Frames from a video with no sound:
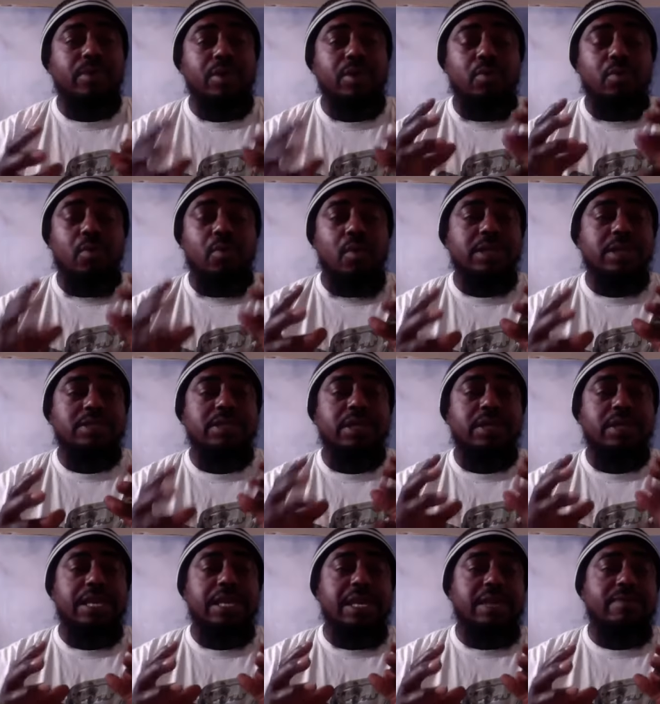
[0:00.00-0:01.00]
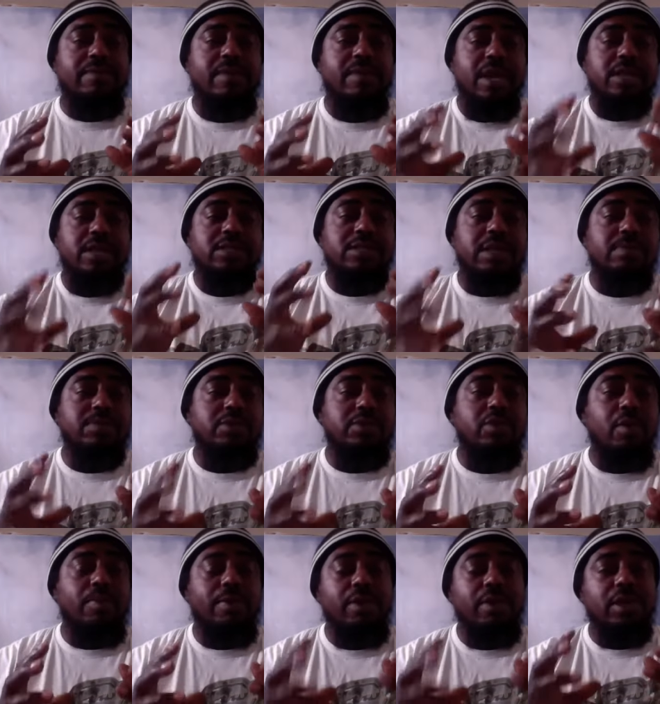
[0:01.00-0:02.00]
You want to leave some
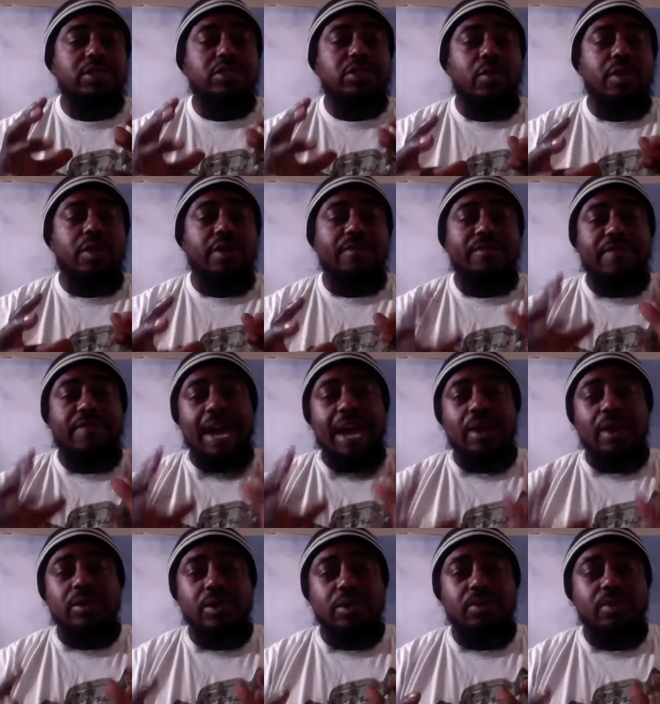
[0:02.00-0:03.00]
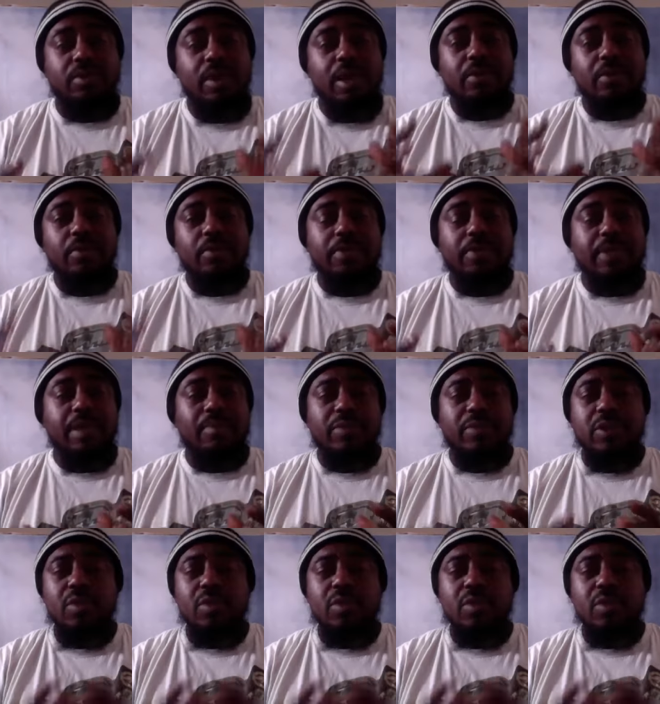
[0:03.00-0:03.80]
sort of, sort of value with them.